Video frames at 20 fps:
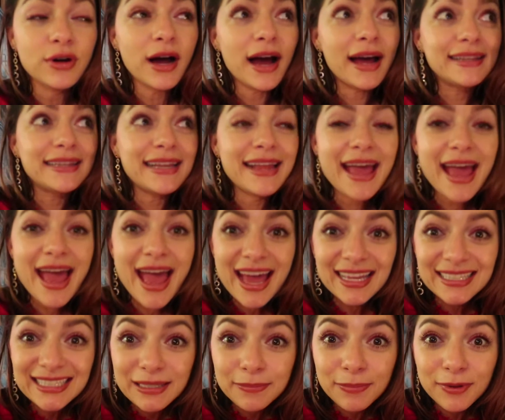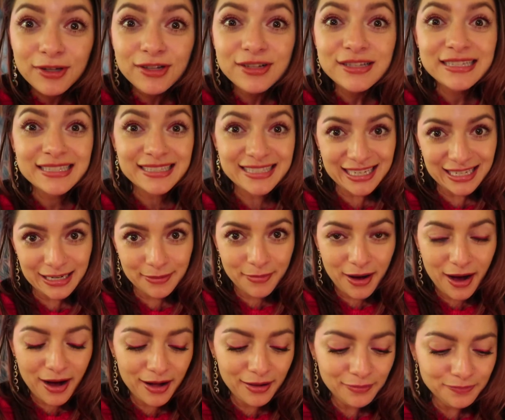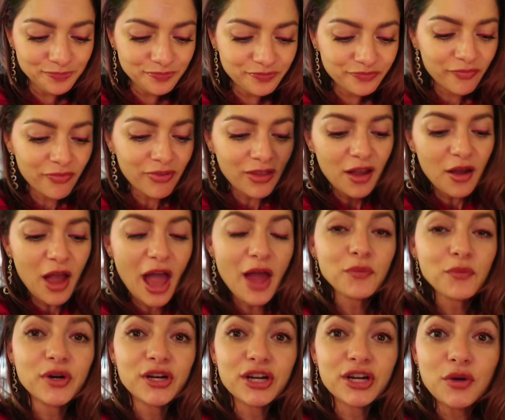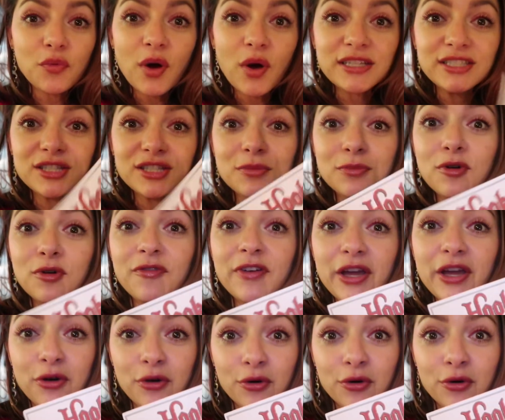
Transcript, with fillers: An edible cinema, and we're gonna watch the movie,